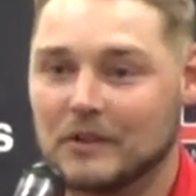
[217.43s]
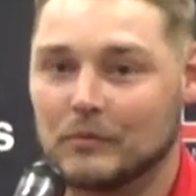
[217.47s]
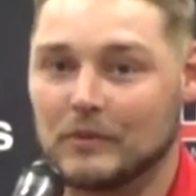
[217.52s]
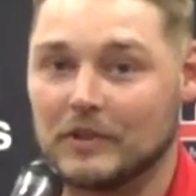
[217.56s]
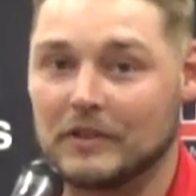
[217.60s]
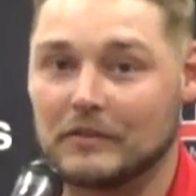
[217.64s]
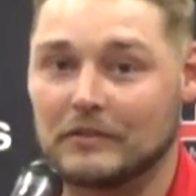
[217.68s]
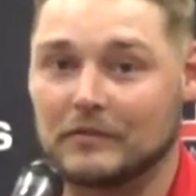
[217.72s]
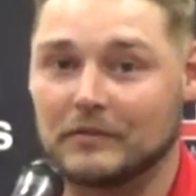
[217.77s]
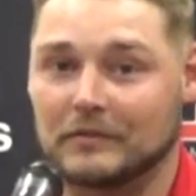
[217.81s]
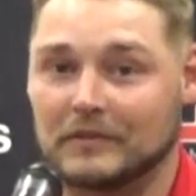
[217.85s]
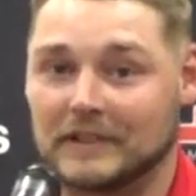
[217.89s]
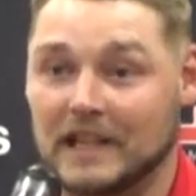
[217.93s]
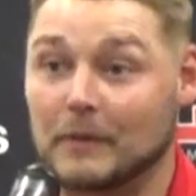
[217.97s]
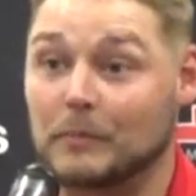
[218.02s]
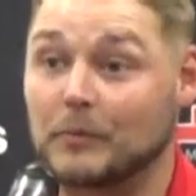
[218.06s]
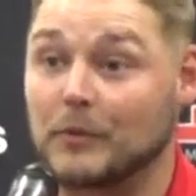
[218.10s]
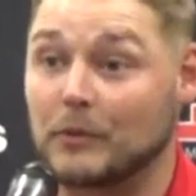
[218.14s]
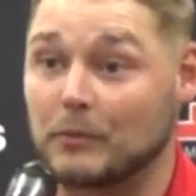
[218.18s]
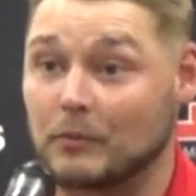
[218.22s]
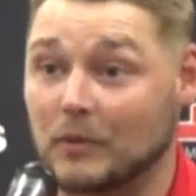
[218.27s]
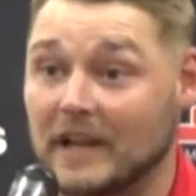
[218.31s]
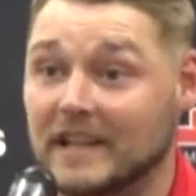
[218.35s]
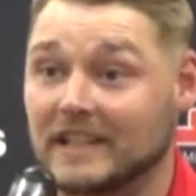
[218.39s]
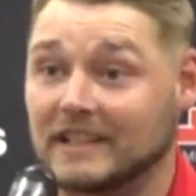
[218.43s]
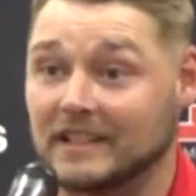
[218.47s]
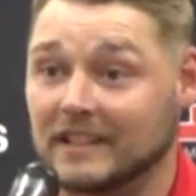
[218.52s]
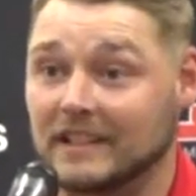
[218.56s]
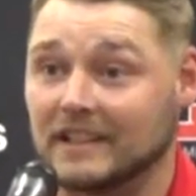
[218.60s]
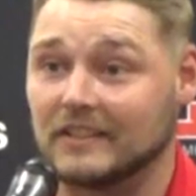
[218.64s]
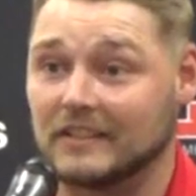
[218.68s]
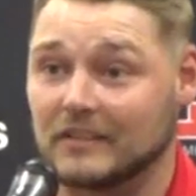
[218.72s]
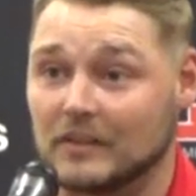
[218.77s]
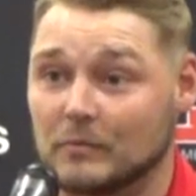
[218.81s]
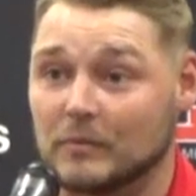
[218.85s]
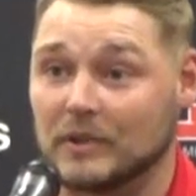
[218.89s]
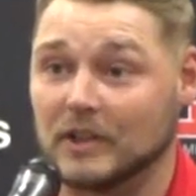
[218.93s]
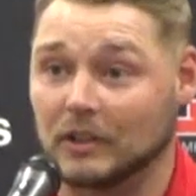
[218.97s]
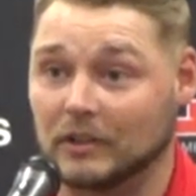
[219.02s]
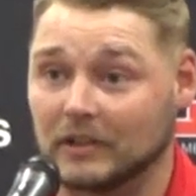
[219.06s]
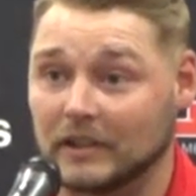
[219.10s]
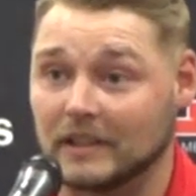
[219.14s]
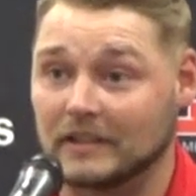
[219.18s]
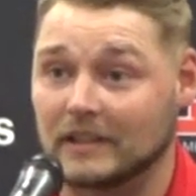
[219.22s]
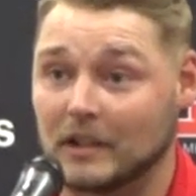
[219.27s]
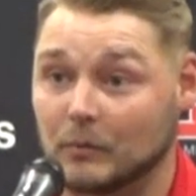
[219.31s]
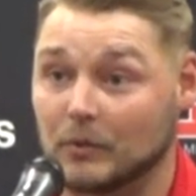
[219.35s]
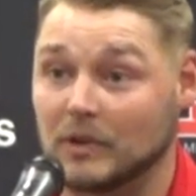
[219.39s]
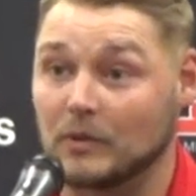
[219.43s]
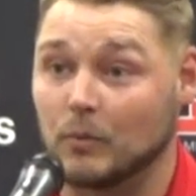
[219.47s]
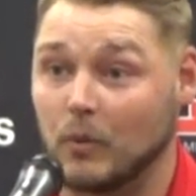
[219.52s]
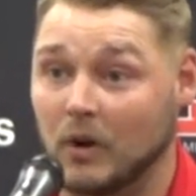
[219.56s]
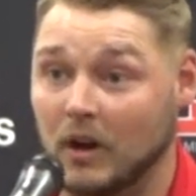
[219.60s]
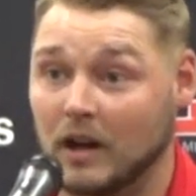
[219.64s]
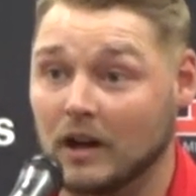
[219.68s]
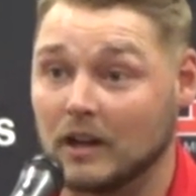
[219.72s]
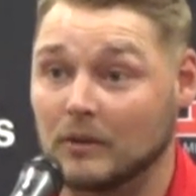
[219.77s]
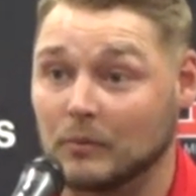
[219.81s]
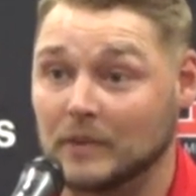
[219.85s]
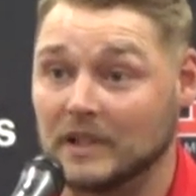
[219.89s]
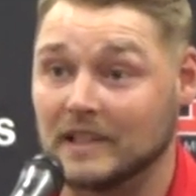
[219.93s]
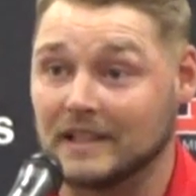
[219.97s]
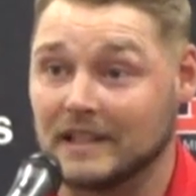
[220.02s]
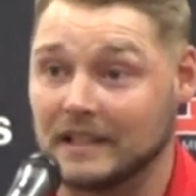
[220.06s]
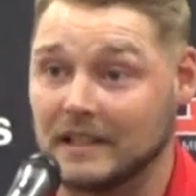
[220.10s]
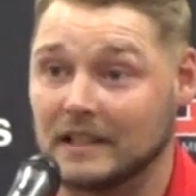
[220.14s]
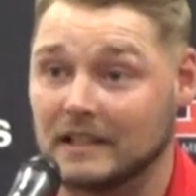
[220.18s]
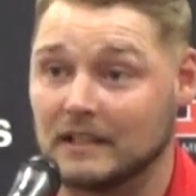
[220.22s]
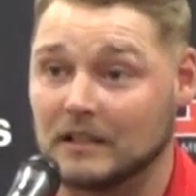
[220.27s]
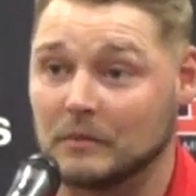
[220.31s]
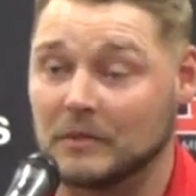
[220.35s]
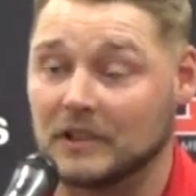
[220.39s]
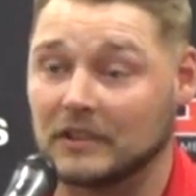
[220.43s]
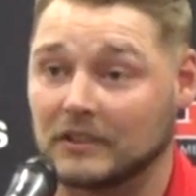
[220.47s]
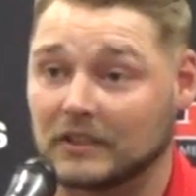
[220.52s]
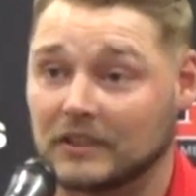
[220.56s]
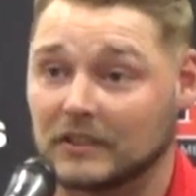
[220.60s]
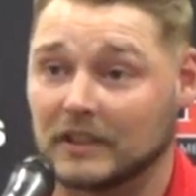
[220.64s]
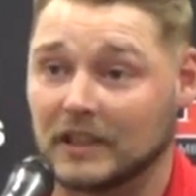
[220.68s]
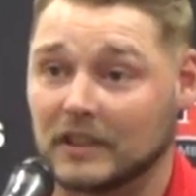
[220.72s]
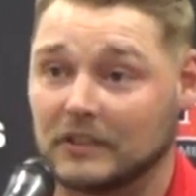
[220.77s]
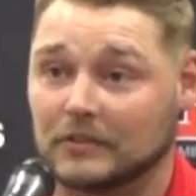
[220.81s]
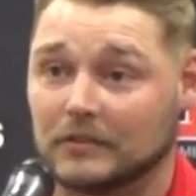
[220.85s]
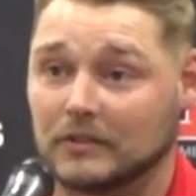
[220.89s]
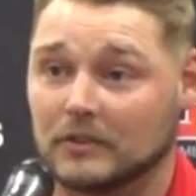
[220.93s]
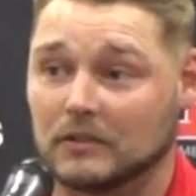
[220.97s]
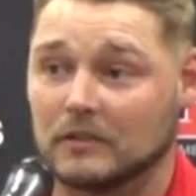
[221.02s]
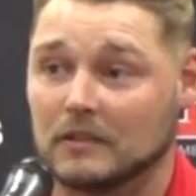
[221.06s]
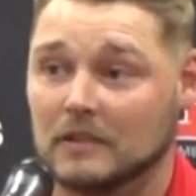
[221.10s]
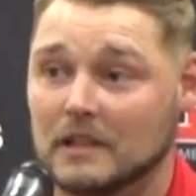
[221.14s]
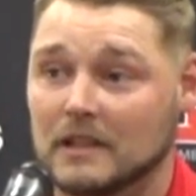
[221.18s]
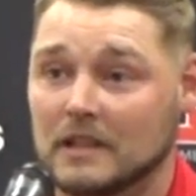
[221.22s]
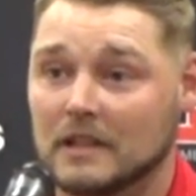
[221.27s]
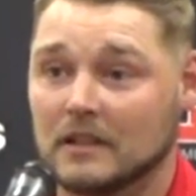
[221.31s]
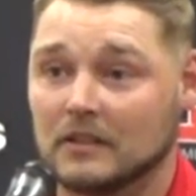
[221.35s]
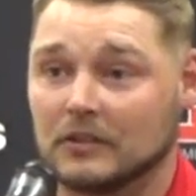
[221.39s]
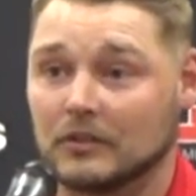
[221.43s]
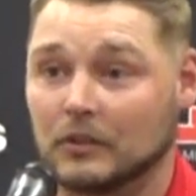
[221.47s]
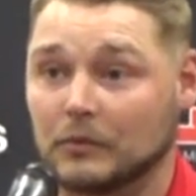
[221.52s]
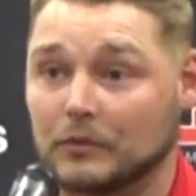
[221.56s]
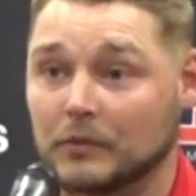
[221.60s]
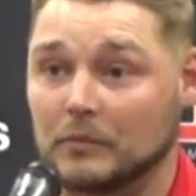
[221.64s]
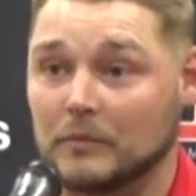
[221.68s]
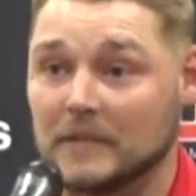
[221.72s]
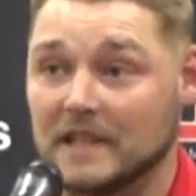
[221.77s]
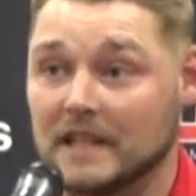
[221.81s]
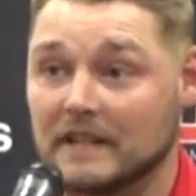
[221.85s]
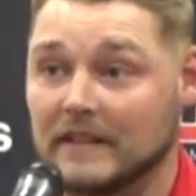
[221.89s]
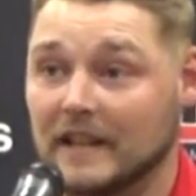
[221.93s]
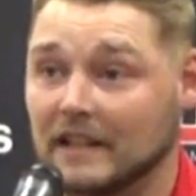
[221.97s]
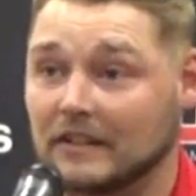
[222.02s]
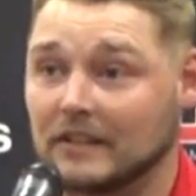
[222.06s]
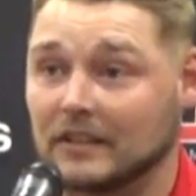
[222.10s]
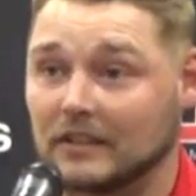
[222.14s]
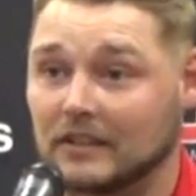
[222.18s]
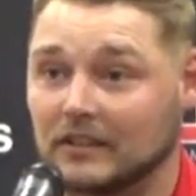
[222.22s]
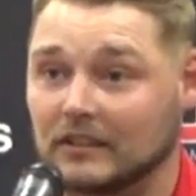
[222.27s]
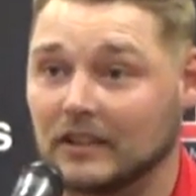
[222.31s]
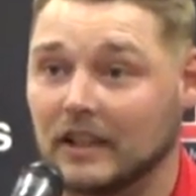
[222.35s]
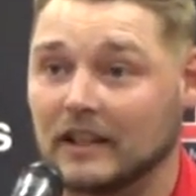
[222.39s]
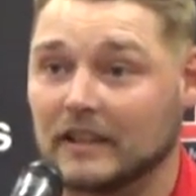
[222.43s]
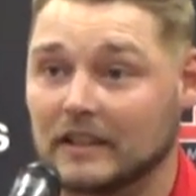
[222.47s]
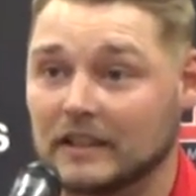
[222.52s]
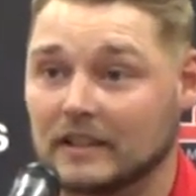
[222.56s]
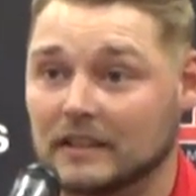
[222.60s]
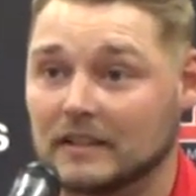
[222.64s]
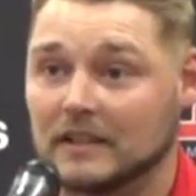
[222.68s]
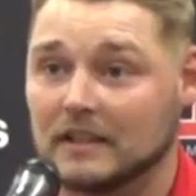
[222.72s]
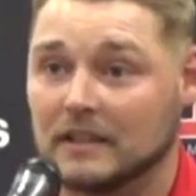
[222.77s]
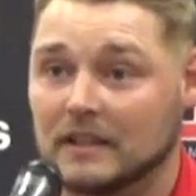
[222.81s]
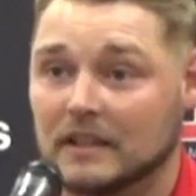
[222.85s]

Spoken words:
We've kept the right kids in the building that we want and we need to be successful. So for me, that's exciting.